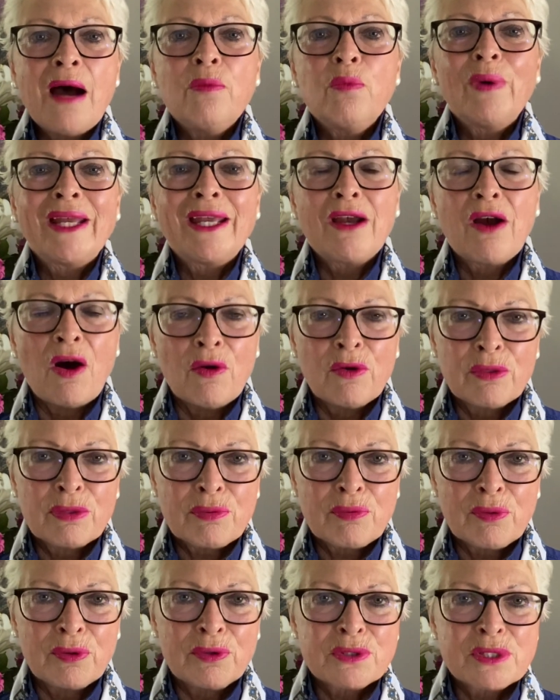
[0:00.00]
We go
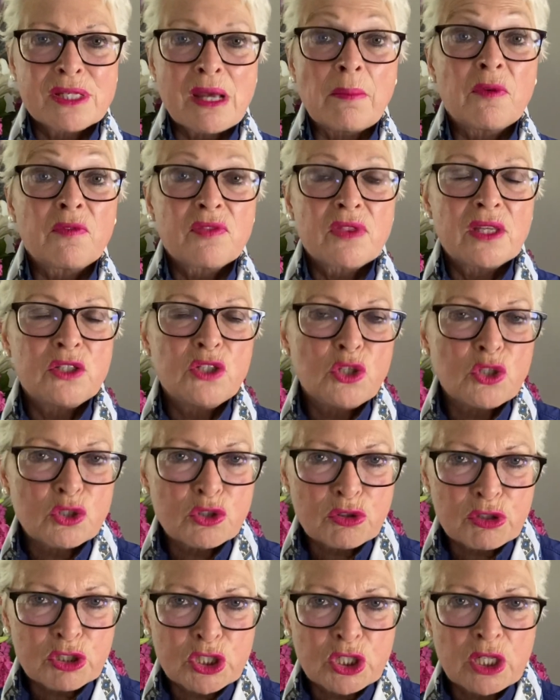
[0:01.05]
through some of the
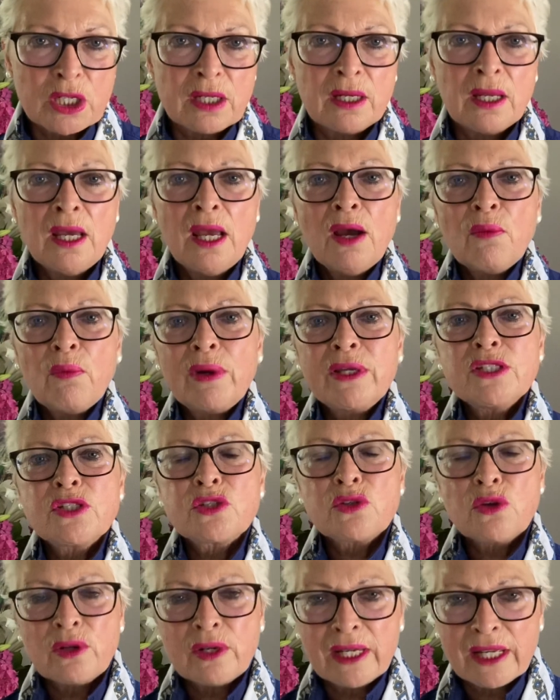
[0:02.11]
nutrition. We
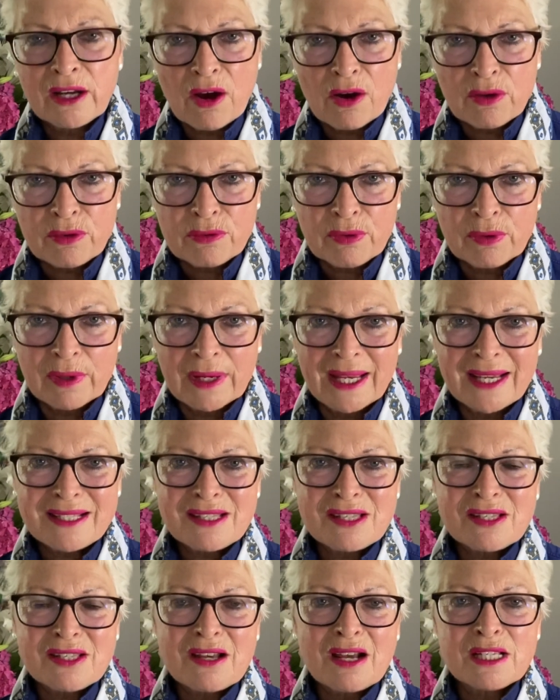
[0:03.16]
certainly go through
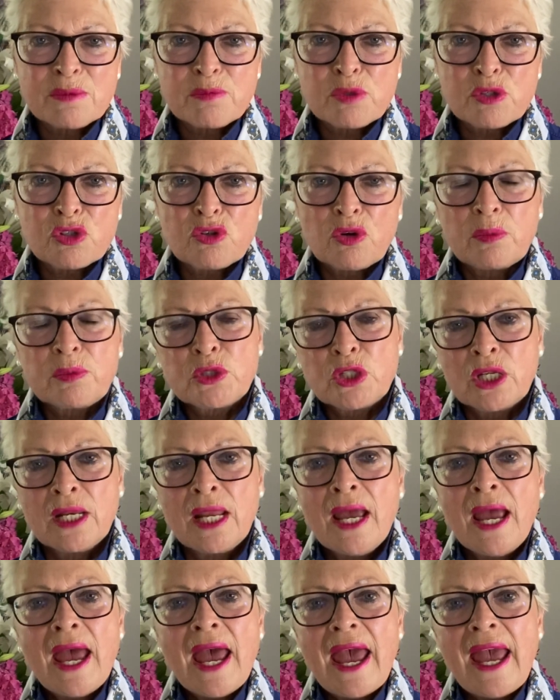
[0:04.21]
exercise prescription.
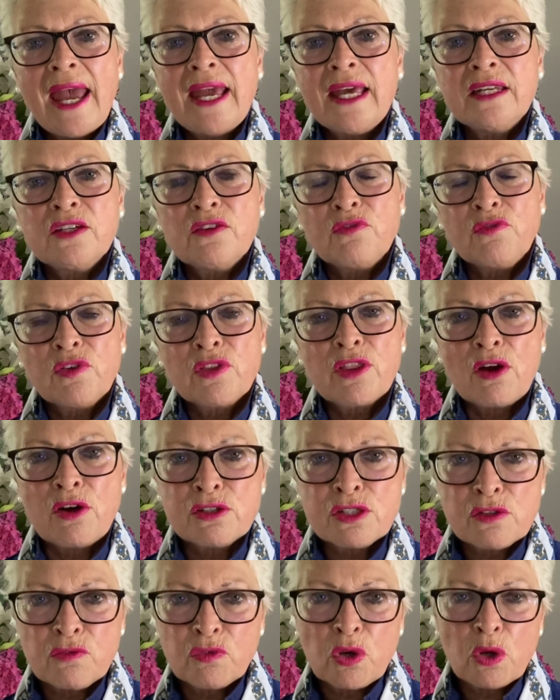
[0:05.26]
And for
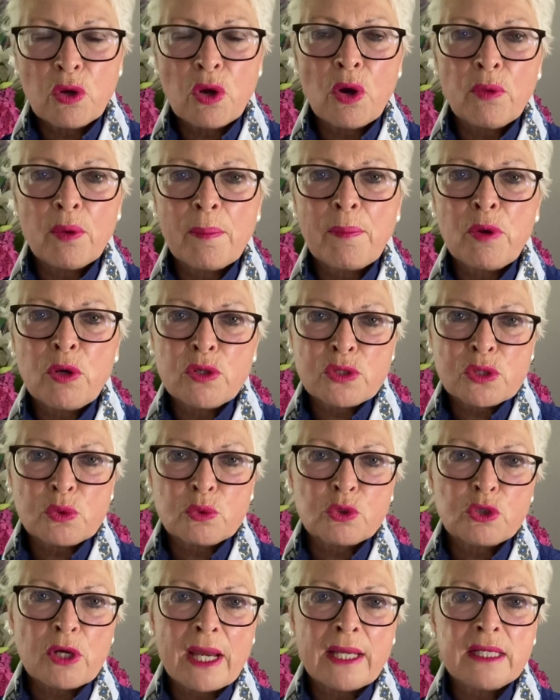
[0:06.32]
those of you who are personal
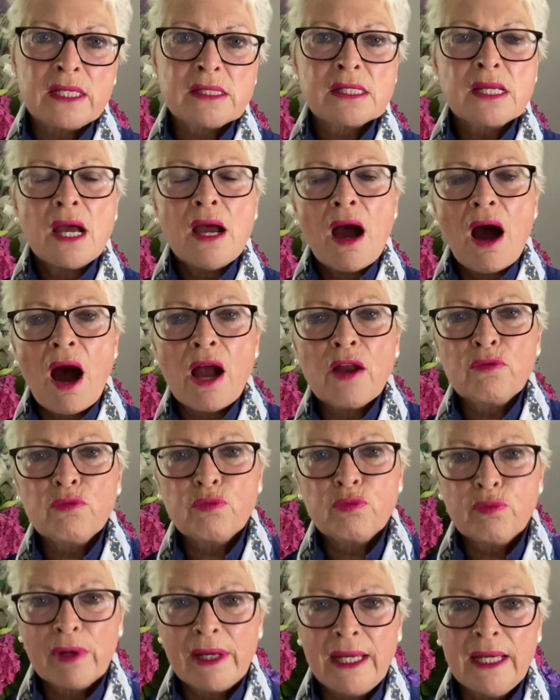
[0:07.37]
trainers, I
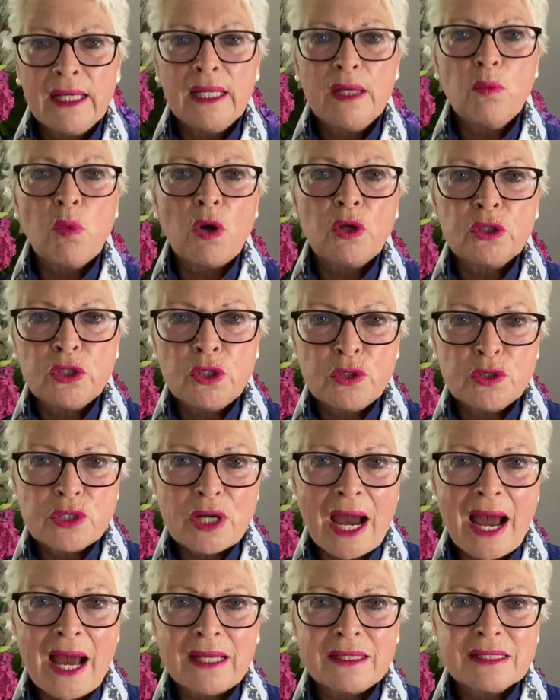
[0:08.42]
really want you
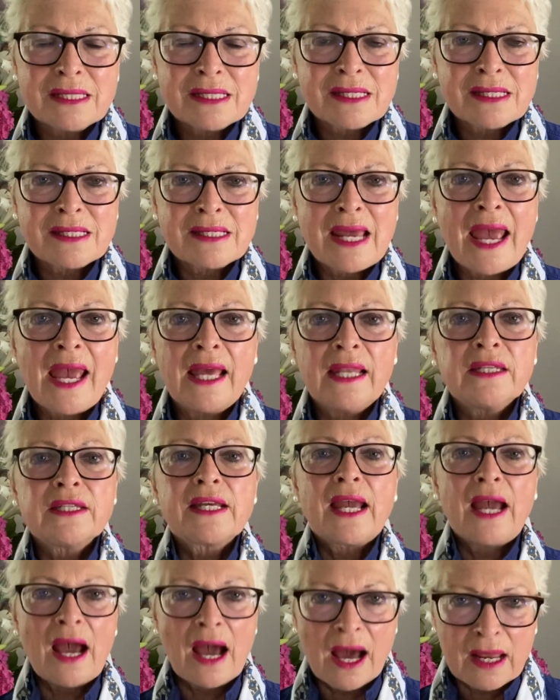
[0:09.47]
to understand
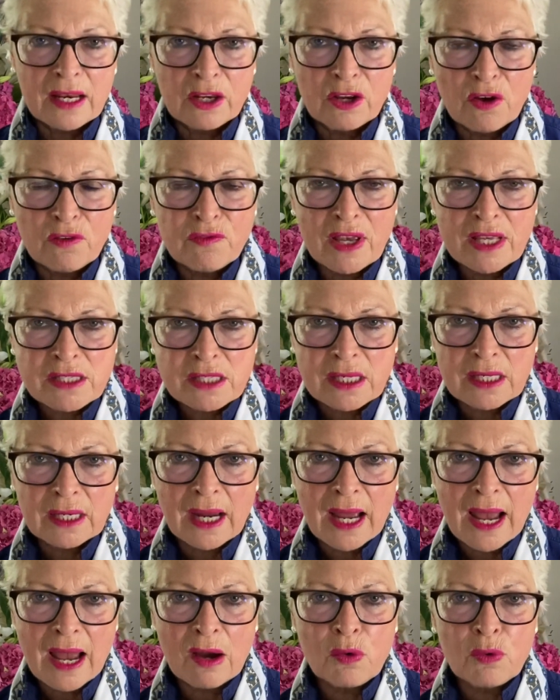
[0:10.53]
cardiovascular
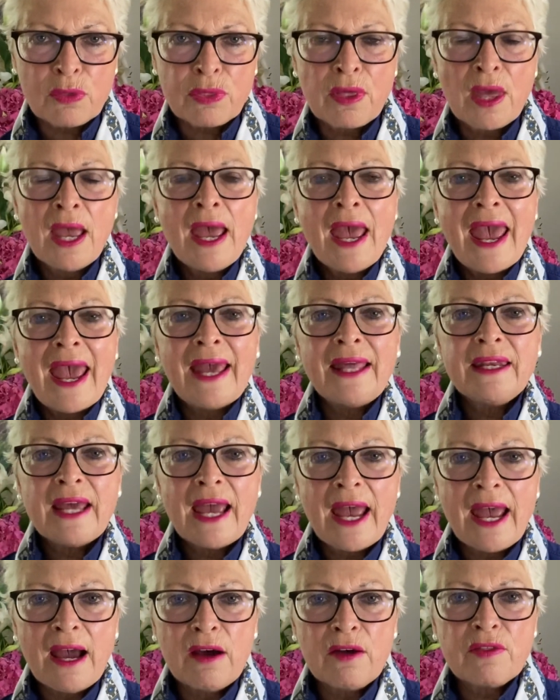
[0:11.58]
health and
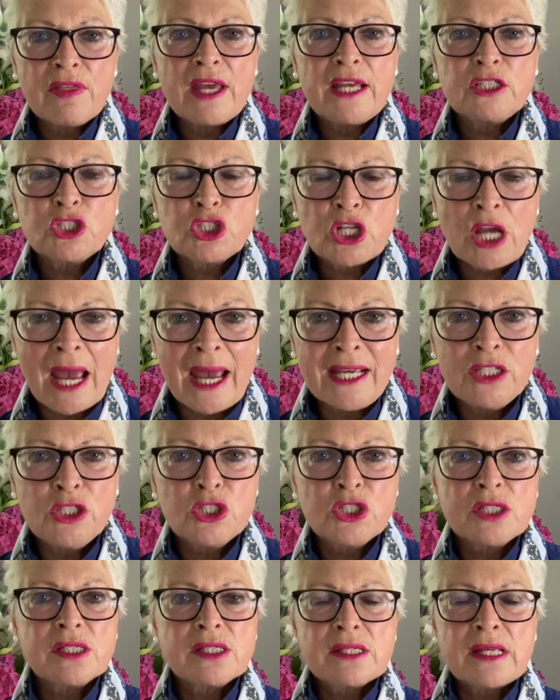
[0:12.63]
how that
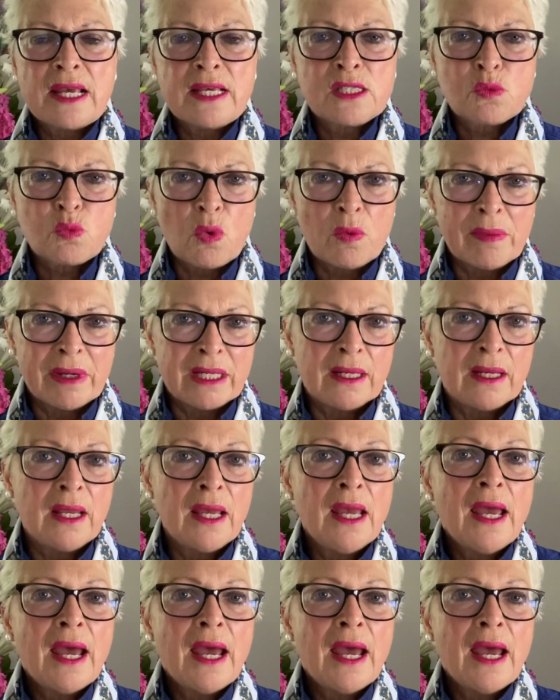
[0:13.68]
changes as women